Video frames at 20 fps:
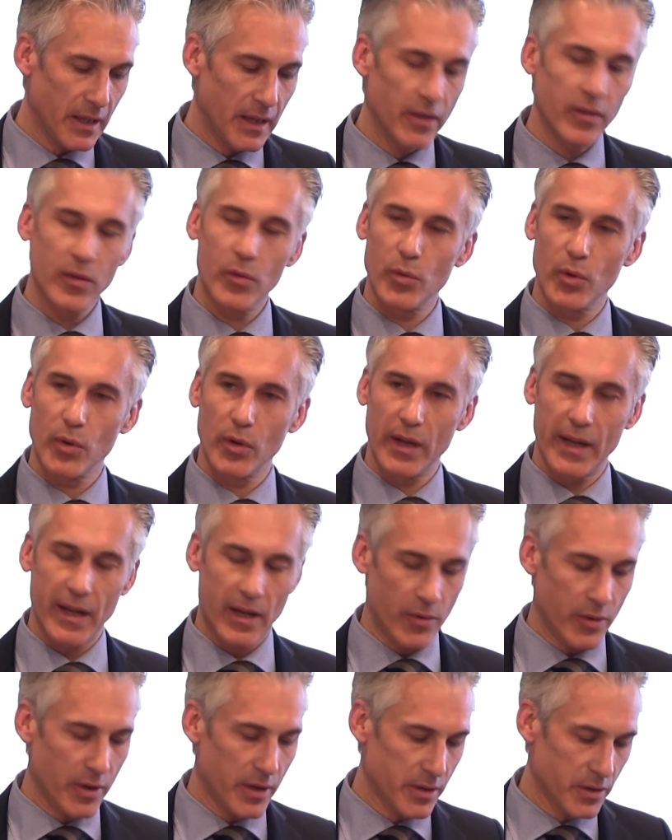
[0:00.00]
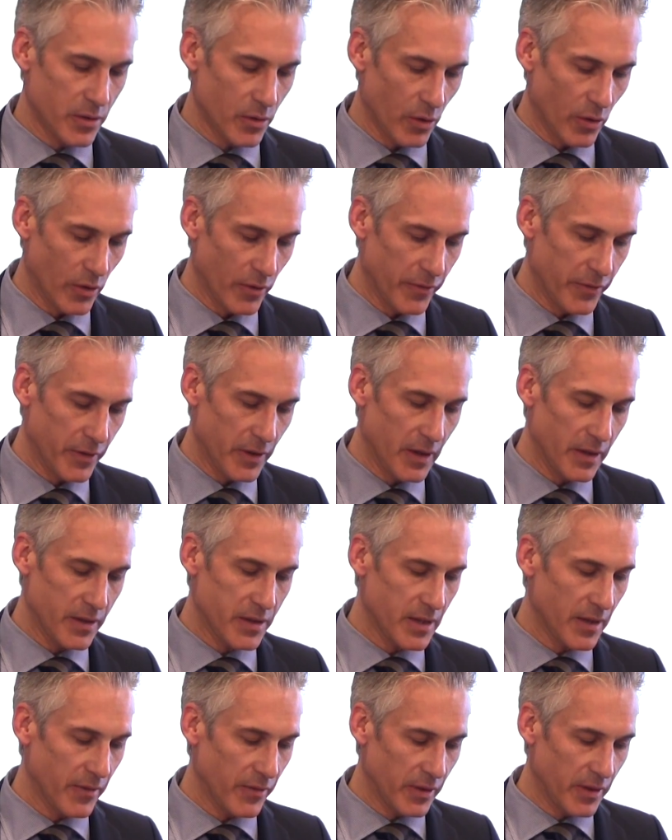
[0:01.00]
in the rural areas of
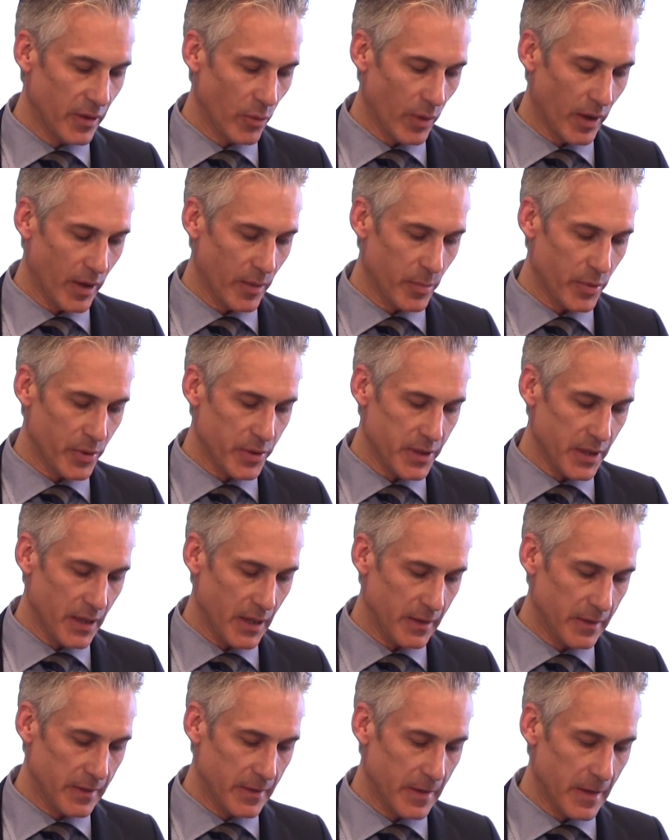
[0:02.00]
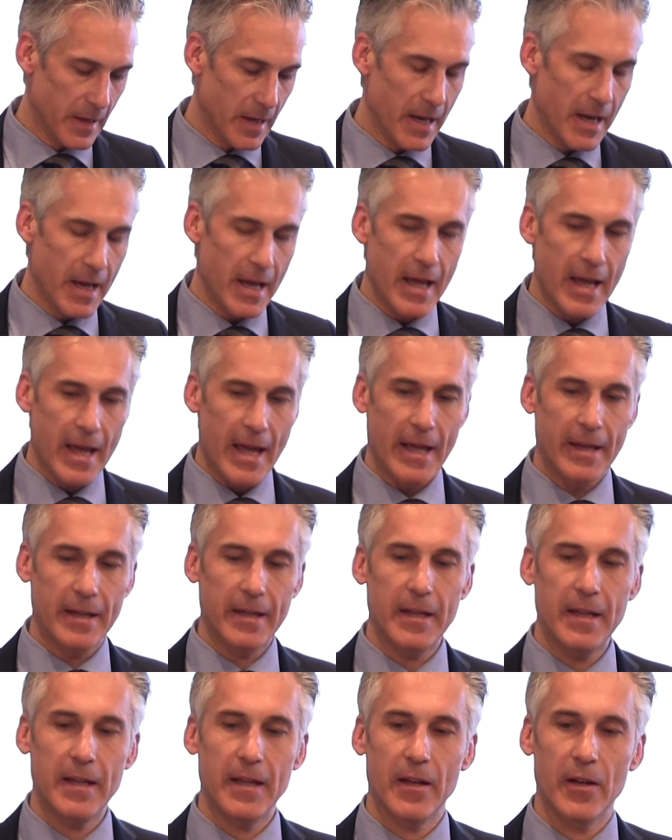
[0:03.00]
71%. And
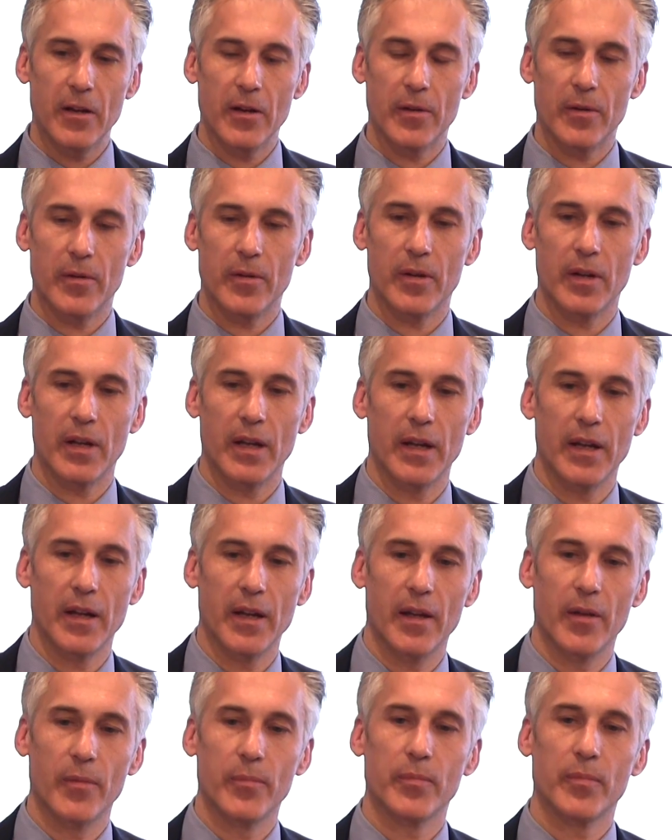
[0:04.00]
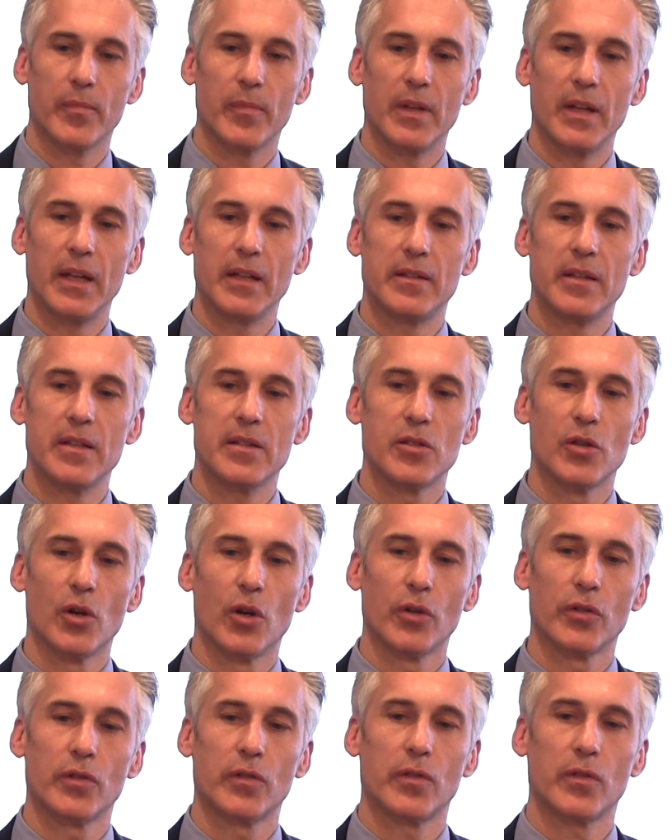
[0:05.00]
here it is
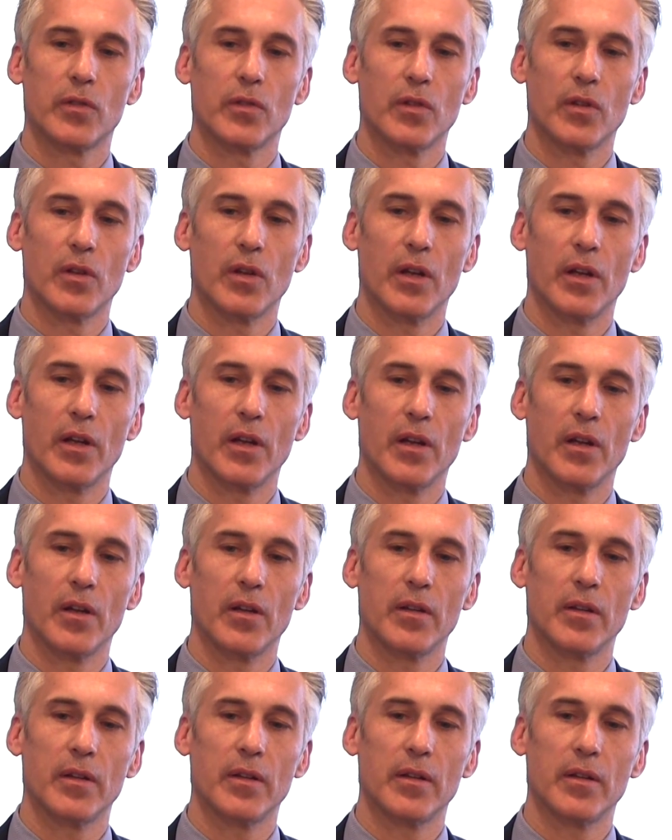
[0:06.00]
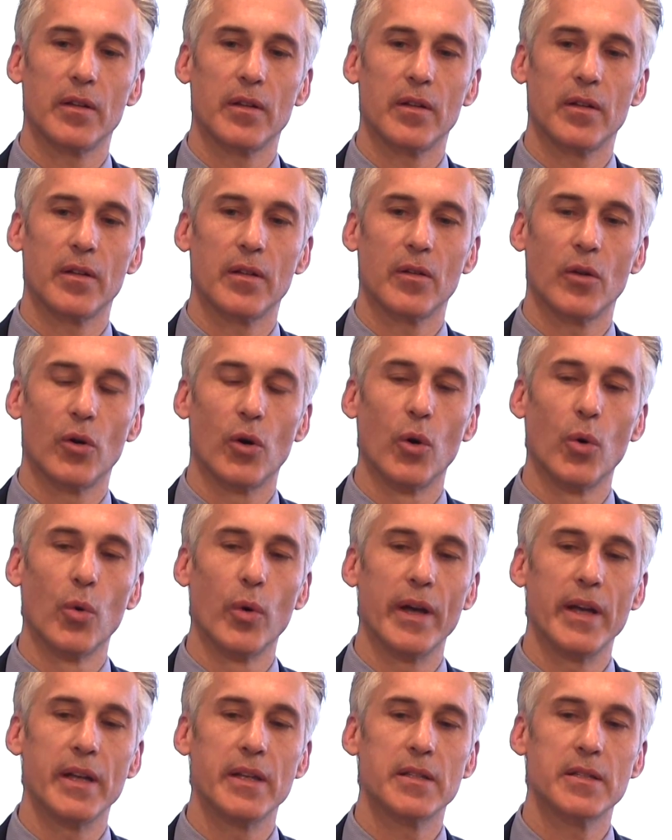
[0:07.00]
not
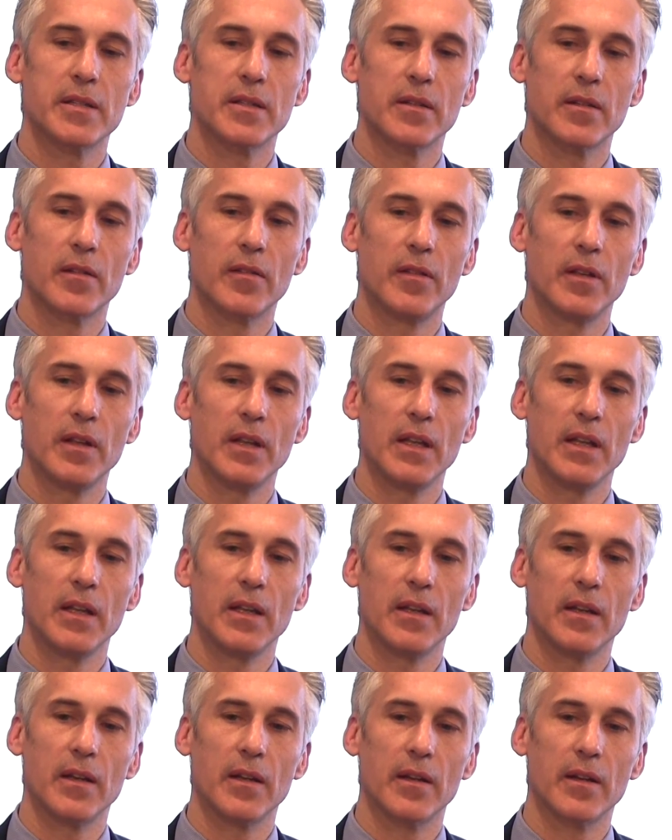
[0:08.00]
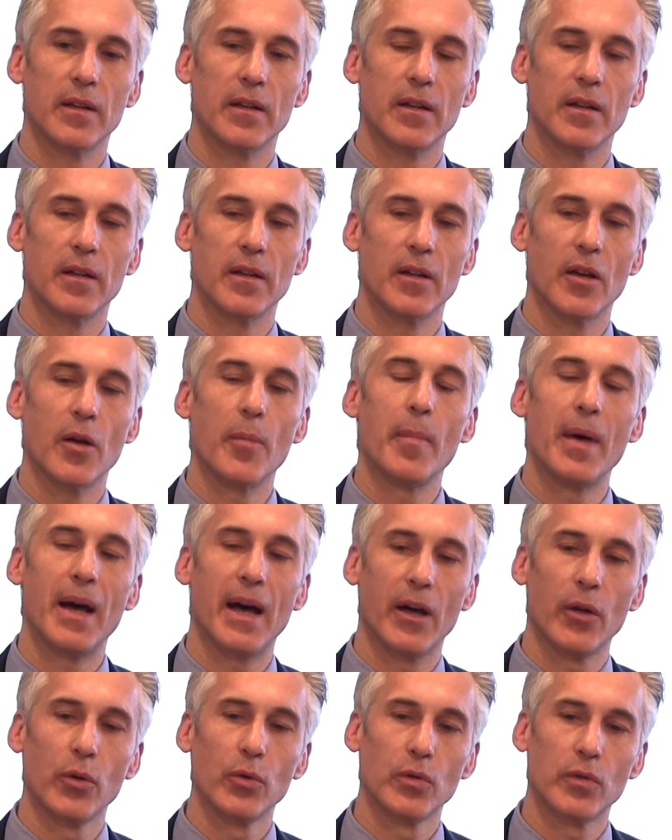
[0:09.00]
always the
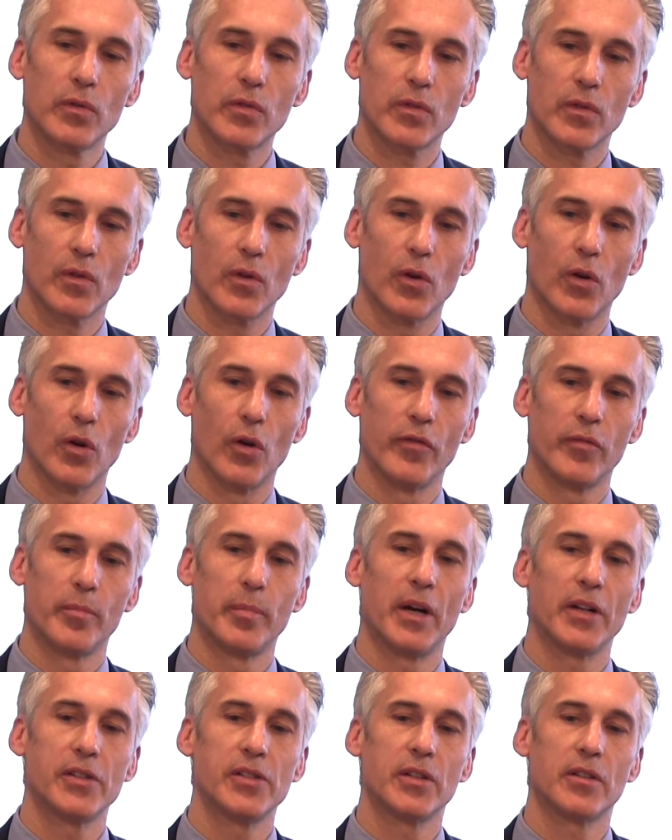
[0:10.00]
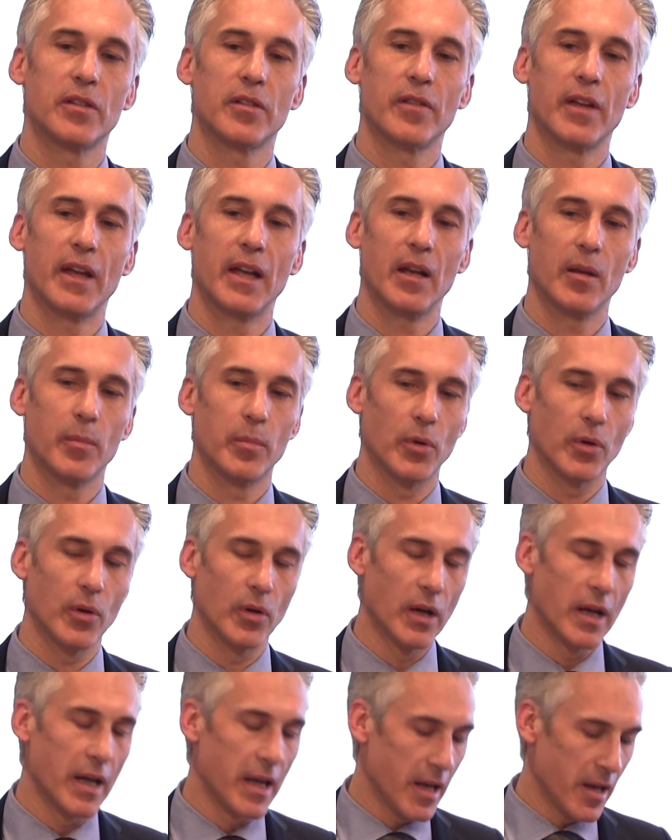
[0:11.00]
amount of budget
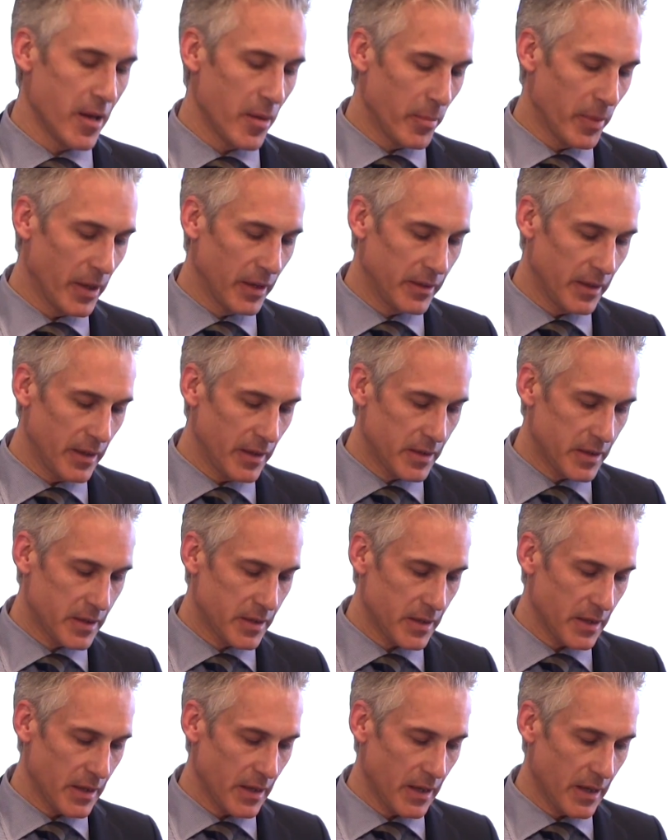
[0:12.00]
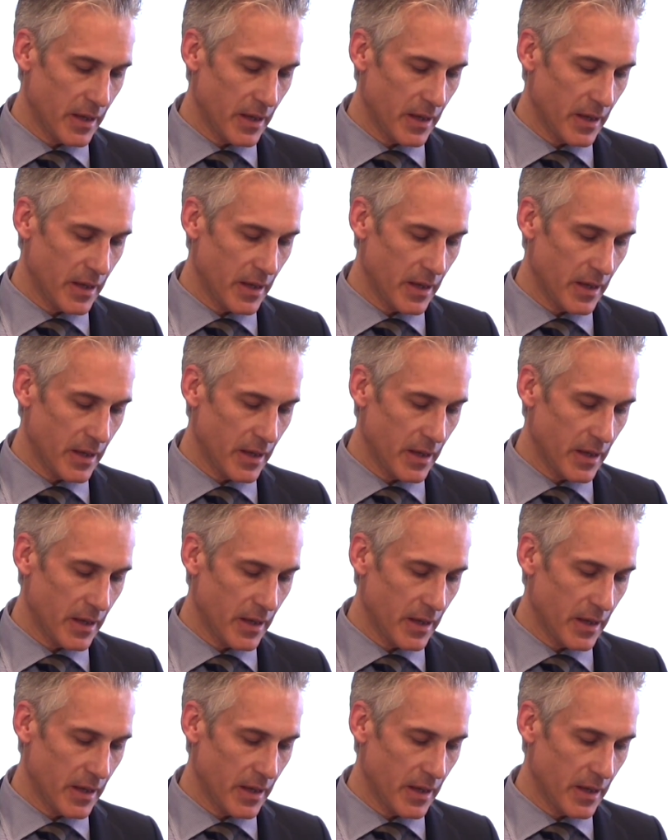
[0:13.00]
available, but it's